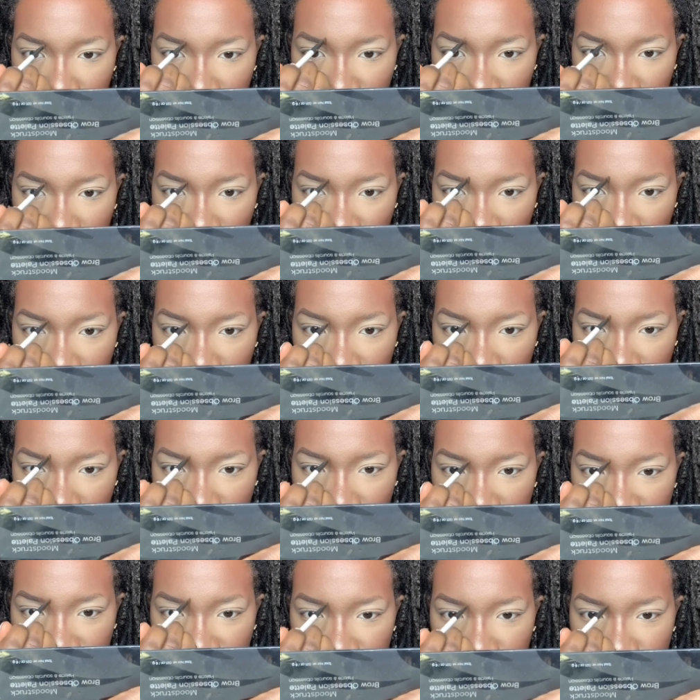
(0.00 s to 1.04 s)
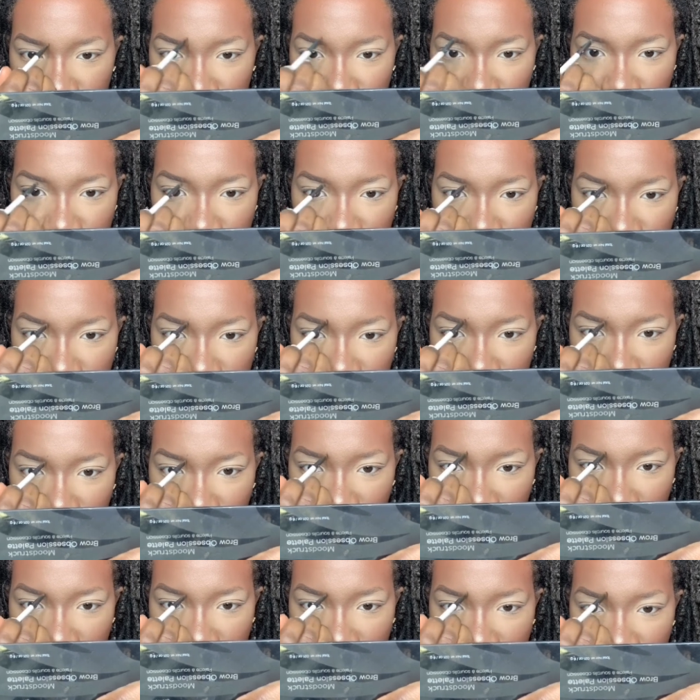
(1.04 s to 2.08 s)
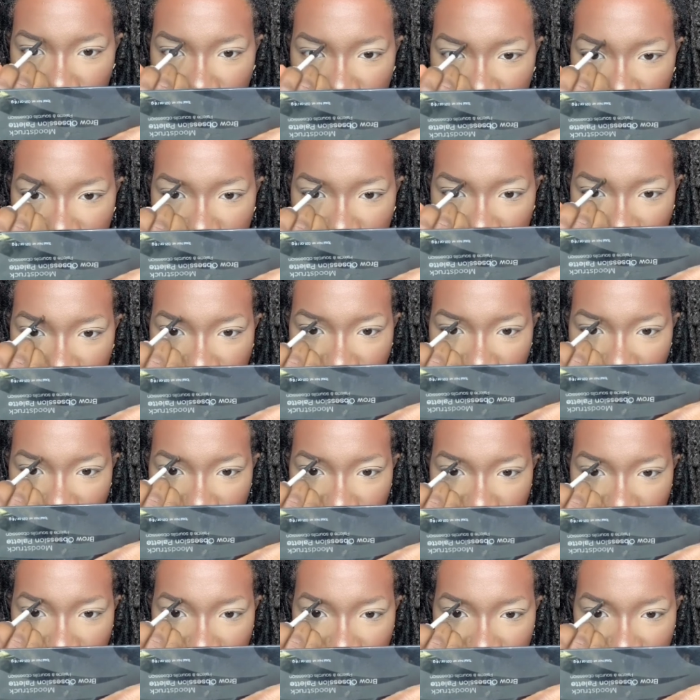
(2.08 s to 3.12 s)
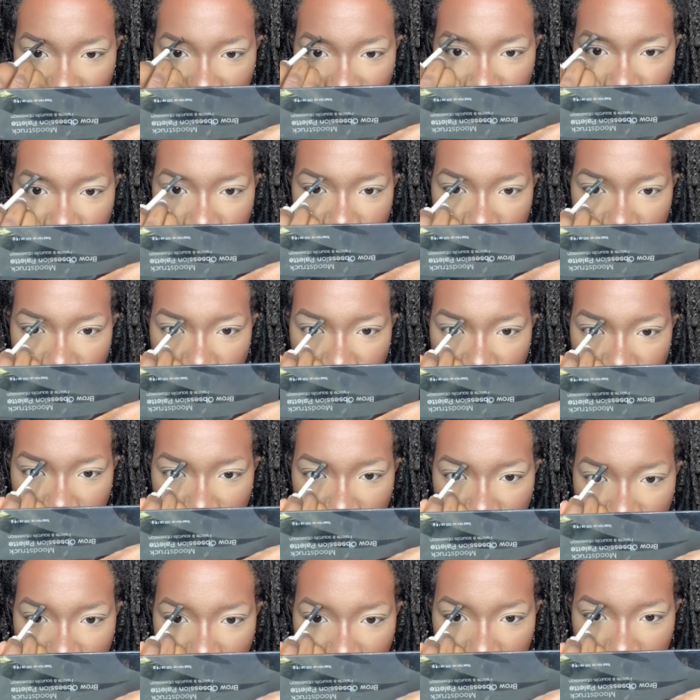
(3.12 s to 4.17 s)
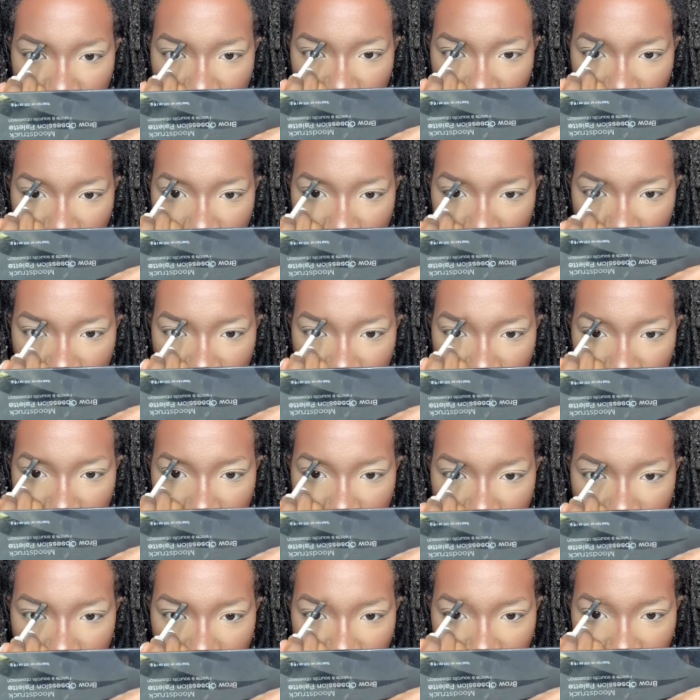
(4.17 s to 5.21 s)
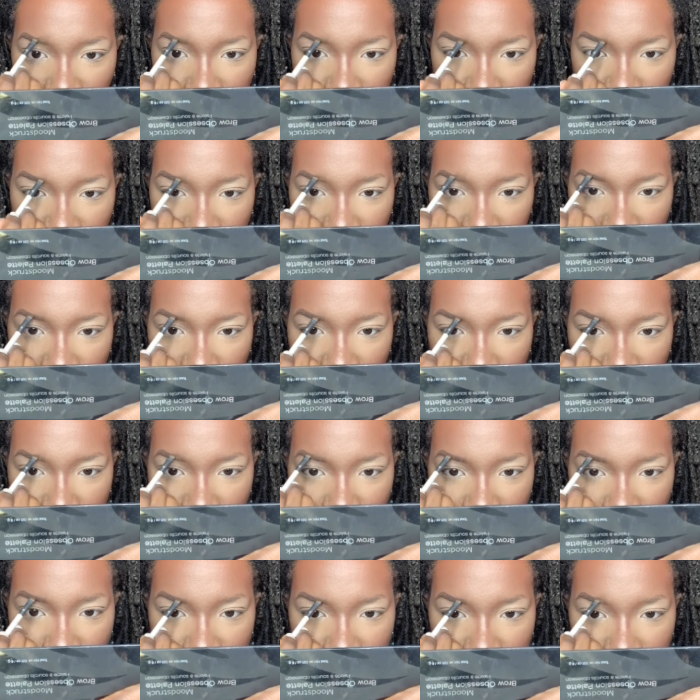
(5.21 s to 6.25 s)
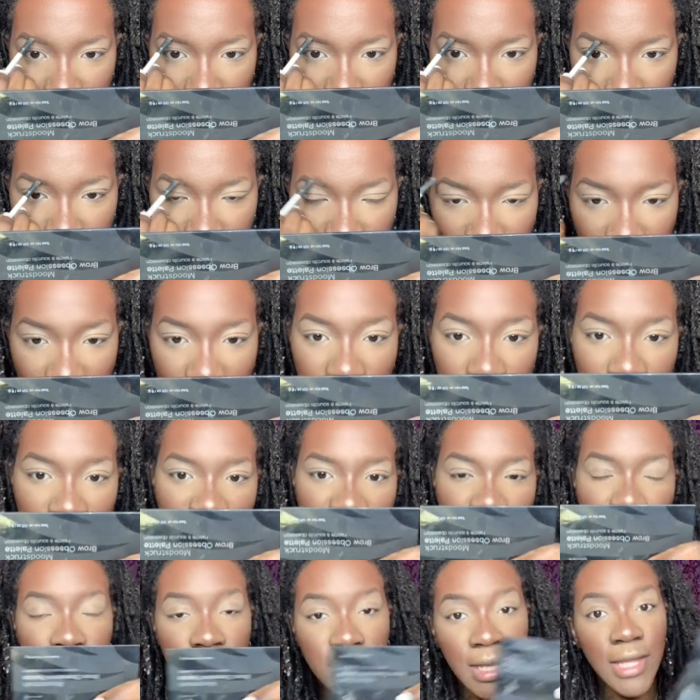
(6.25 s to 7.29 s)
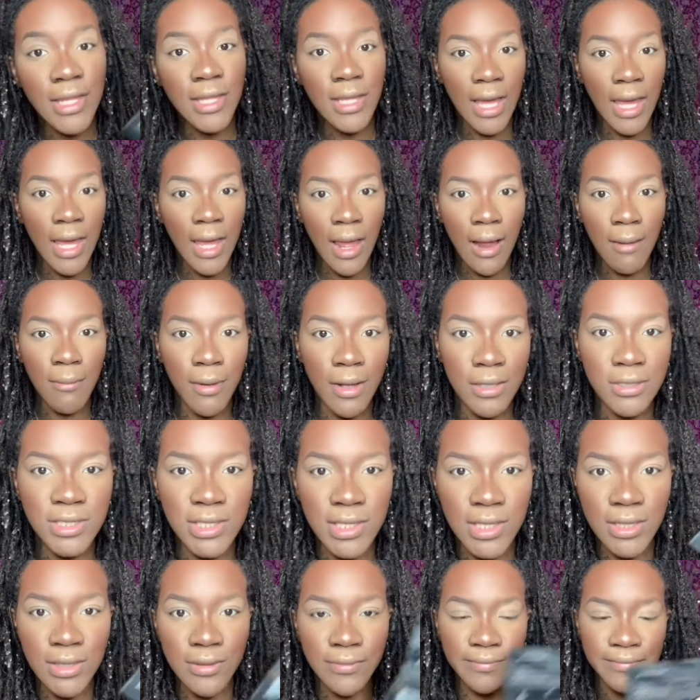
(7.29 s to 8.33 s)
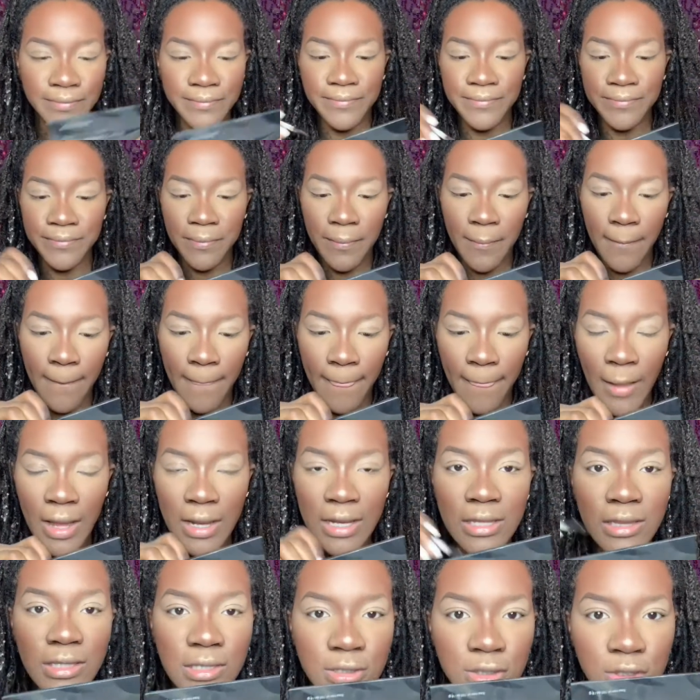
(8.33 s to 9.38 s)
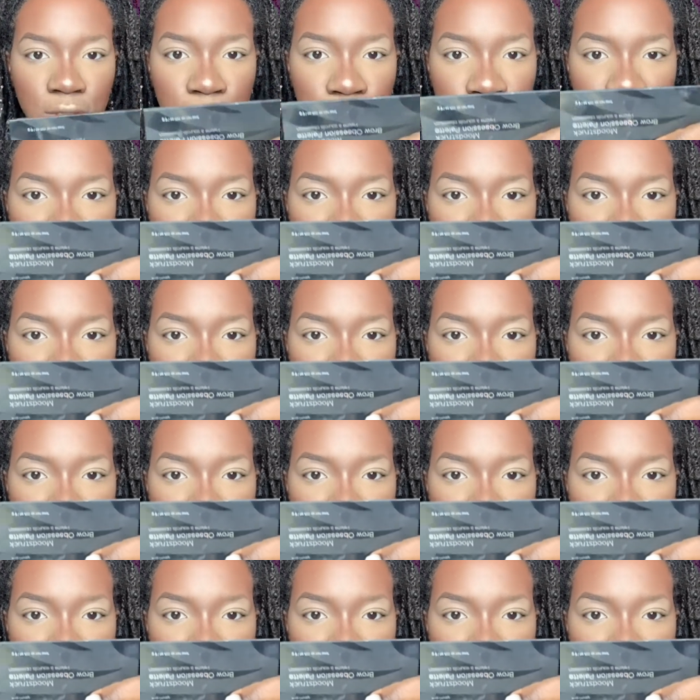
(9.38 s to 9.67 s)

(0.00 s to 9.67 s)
Vertical hair strokes. So this is going to give it the illusion of an ombre. Kind of make it look like you got your eyebrows done. And it looks super